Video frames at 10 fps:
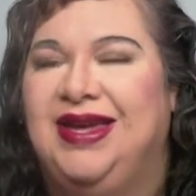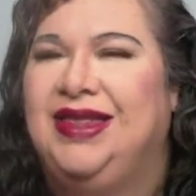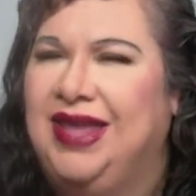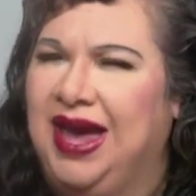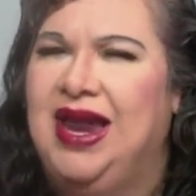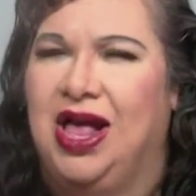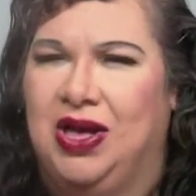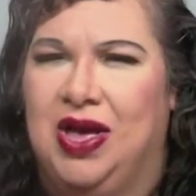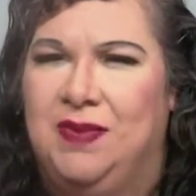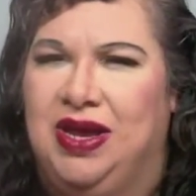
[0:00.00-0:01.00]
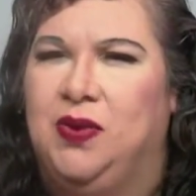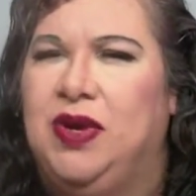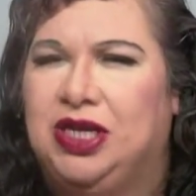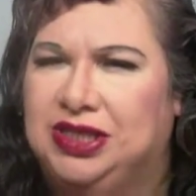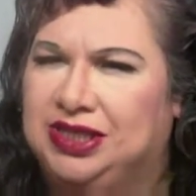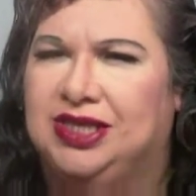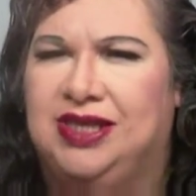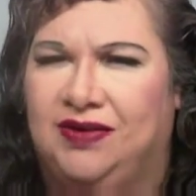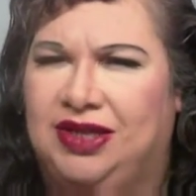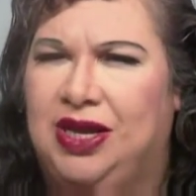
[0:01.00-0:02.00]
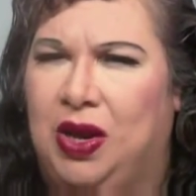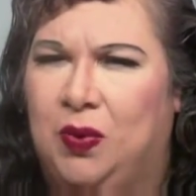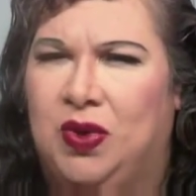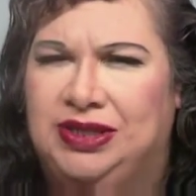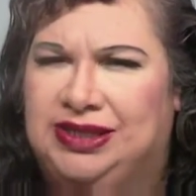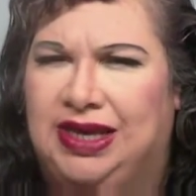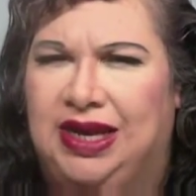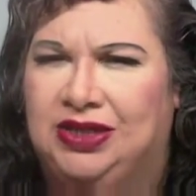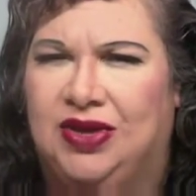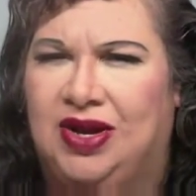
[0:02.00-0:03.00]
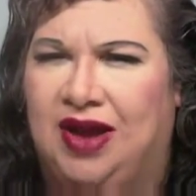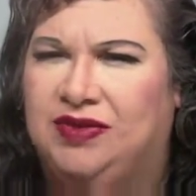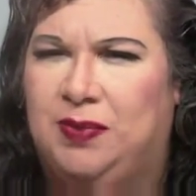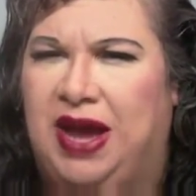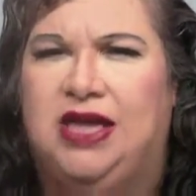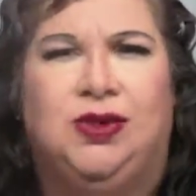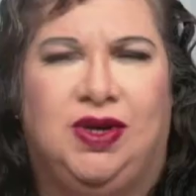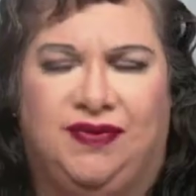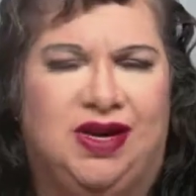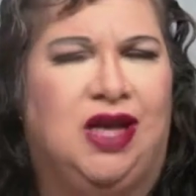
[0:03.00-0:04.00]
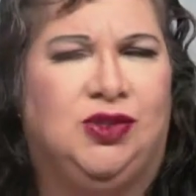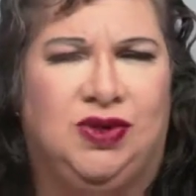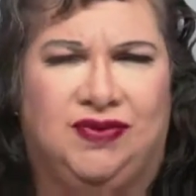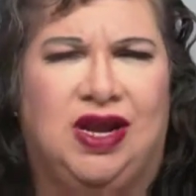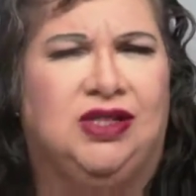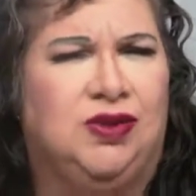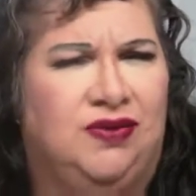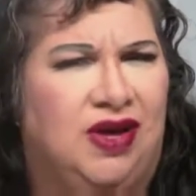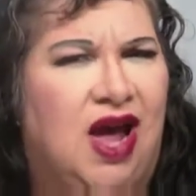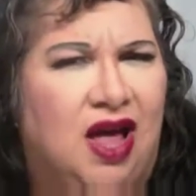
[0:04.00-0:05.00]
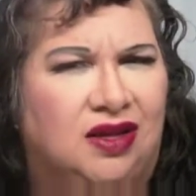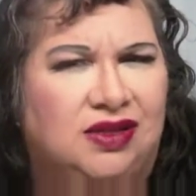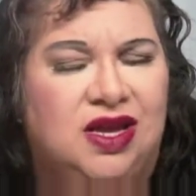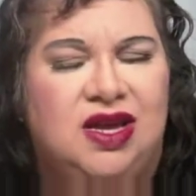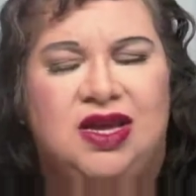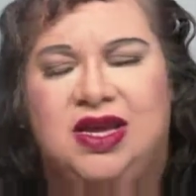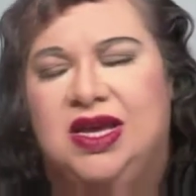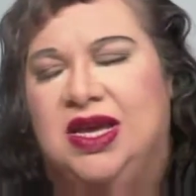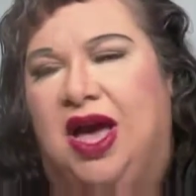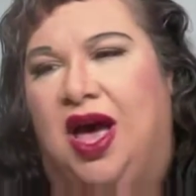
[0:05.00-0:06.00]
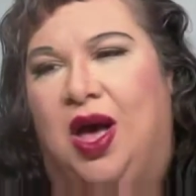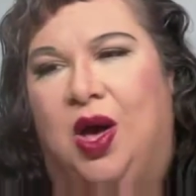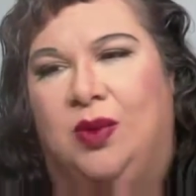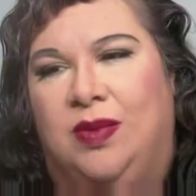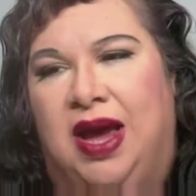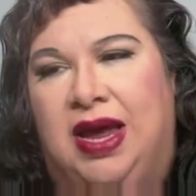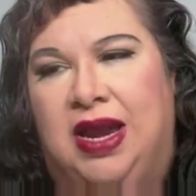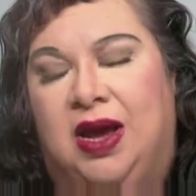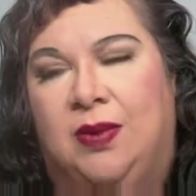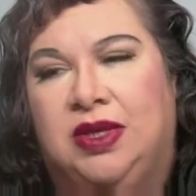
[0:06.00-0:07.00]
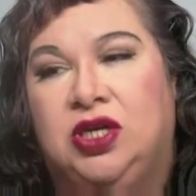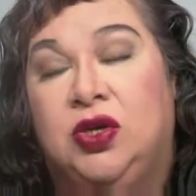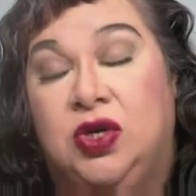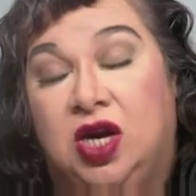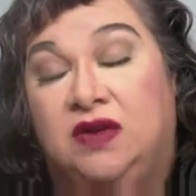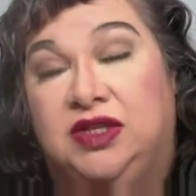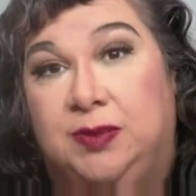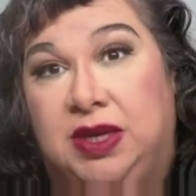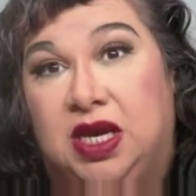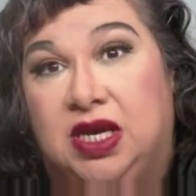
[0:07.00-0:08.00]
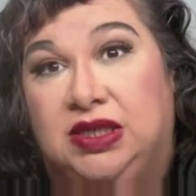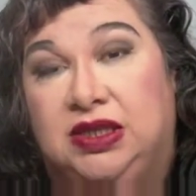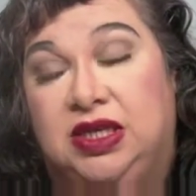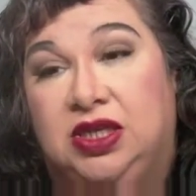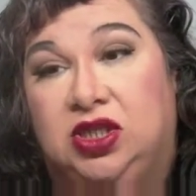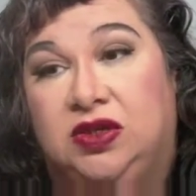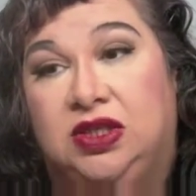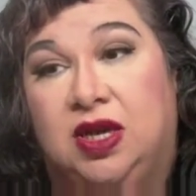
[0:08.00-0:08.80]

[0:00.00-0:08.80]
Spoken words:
then I'll come in and we could discuss everything in one sitting, so I don't have to pay $25, $25. And I'm a little nervous because the insurance